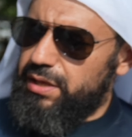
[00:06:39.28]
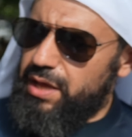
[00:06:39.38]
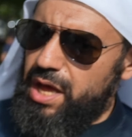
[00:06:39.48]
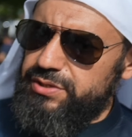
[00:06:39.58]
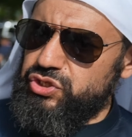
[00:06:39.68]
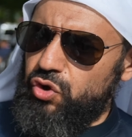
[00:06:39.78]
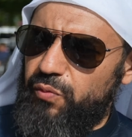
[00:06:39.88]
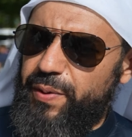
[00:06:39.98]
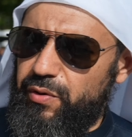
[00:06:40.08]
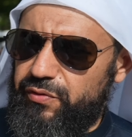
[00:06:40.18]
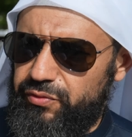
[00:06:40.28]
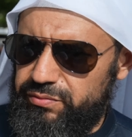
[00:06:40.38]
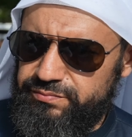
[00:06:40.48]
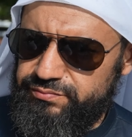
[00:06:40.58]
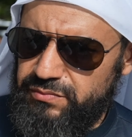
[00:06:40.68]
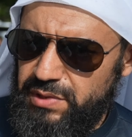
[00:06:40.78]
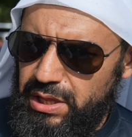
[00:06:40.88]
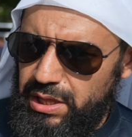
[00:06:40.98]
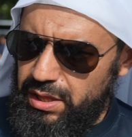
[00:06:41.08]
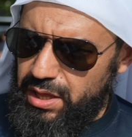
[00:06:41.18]
God is all powerful.
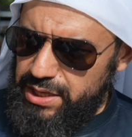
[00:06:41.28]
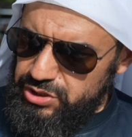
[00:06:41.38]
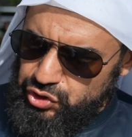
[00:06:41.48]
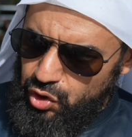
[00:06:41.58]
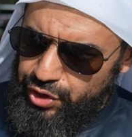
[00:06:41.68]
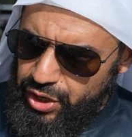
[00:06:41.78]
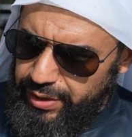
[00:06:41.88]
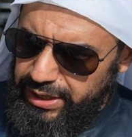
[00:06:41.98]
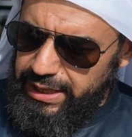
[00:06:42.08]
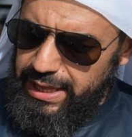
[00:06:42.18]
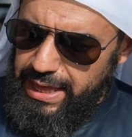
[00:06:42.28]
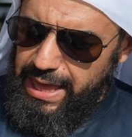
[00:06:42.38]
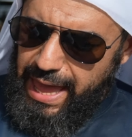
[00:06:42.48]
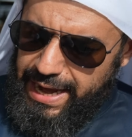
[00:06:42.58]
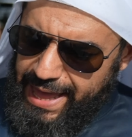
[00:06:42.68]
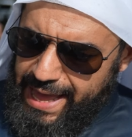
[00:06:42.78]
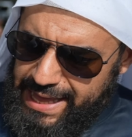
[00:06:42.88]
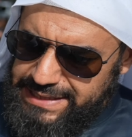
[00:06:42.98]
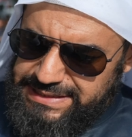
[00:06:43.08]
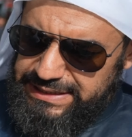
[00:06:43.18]
Yes. God is all knowing and has